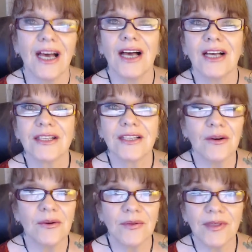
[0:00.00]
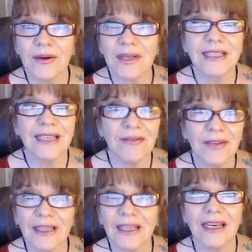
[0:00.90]
So there is
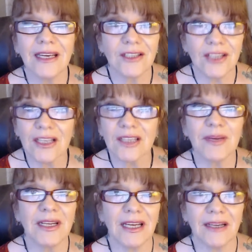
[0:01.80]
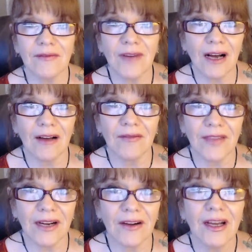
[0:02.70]
definitely judgment involved
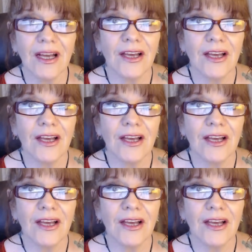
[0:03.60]
there.